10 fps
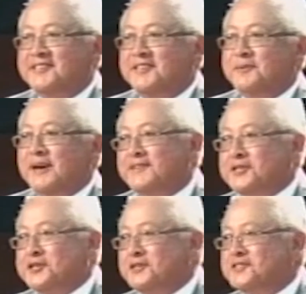We have the
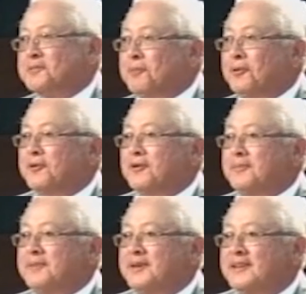JUST program,
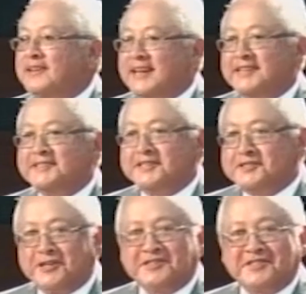that is the
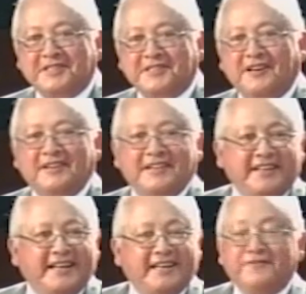Justice
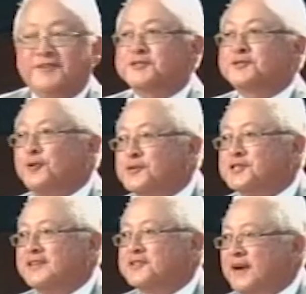Undertaking for
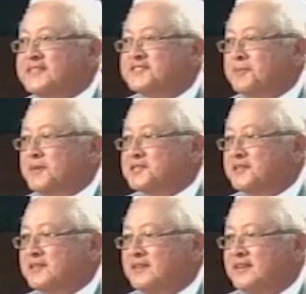Social
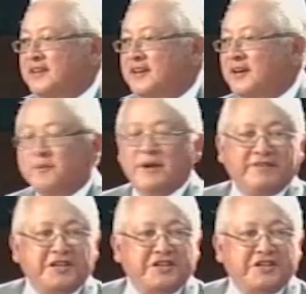Transformation. We have the